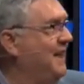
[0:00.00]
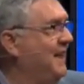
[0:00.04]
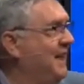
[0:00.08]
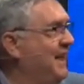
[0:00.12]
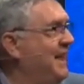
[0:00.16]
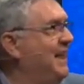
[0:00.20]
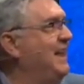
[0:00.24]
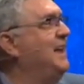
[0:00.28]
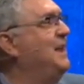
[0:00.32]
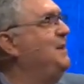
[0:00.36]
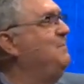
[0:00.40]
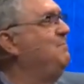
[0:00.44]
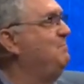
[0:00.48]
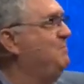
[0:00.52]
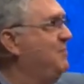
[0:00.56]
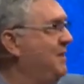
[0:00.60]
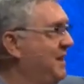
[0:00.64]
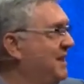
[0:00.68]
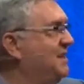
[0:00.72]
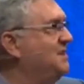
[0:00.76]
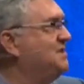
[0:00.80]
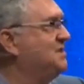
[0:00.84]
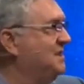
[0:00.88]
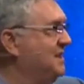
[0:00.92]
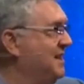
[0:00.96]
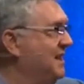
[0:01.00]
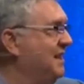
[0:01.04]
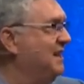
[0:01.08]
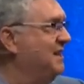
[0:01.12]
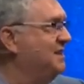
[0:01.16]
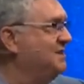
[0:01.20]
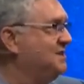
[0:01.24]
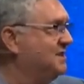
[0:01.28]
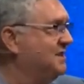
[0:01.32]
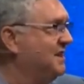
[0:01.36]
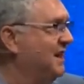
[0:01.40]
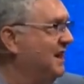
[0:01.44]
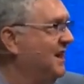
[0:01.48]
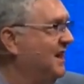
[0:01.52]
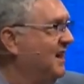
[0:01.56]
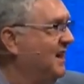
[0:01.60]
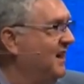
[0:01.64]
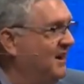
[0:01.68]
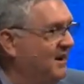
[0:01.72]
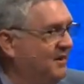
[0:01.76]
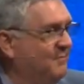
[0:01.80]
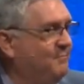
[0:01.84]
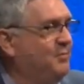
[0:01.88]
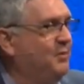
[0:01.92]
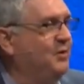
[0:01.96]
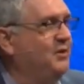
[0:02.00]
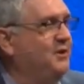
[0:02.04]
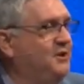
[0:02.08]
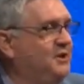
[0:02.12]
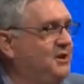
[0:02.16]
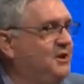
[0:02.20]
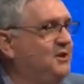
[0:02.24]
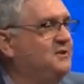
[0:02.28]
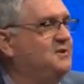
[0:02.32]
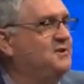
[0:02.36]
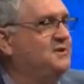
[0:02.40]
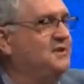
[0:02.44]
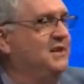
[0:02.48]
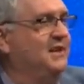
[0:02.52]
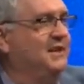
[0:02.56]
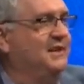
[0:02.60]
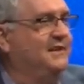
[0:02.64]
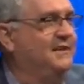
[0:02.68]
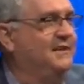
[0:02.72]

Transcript: in business of producing